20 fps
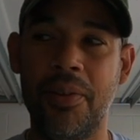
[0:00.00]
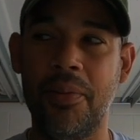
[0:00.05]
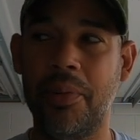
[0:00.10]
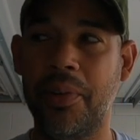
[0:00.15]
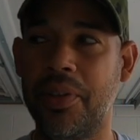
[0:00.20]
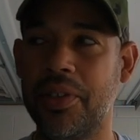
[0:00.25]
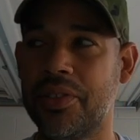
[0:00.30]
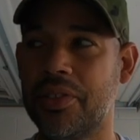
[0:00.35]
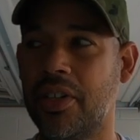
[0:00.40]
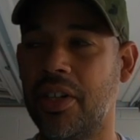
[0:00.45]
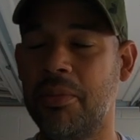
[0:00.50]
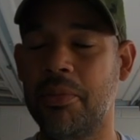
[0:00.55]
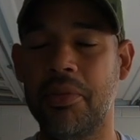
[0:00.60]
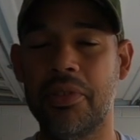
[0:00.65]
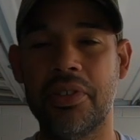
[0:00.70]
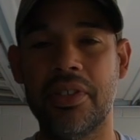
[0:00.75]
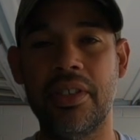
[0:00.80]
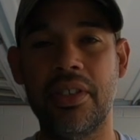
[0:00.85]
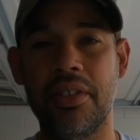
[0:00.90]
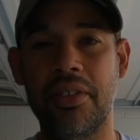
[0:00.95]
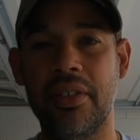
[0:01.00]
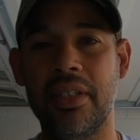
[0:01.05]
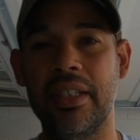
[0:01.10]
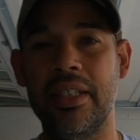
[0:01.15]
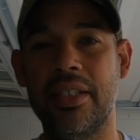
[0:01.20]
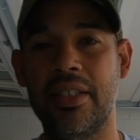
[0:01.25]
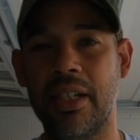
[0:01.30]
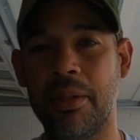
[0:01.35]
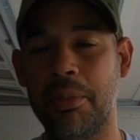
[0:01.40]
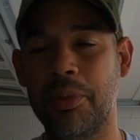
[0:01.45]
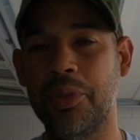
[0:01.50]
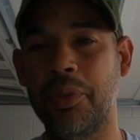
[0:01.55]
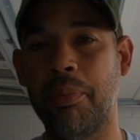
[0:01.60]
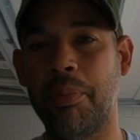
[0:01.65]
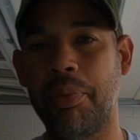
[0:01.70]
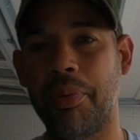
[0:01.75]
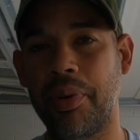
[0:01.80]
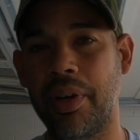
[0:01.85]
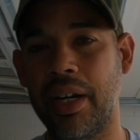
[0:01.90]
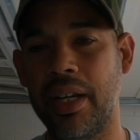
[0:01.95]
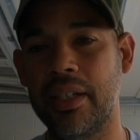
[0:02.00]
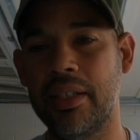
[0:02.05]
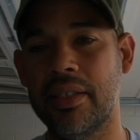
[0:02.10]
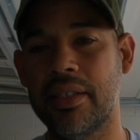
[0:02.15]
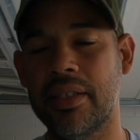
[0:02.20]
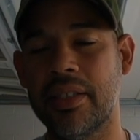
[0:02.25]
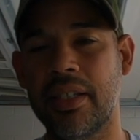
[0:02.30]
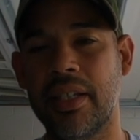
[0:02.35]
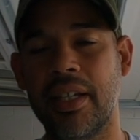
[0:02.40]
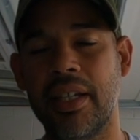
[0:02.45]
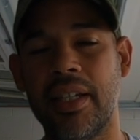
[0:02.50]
where it's almost literally double the price.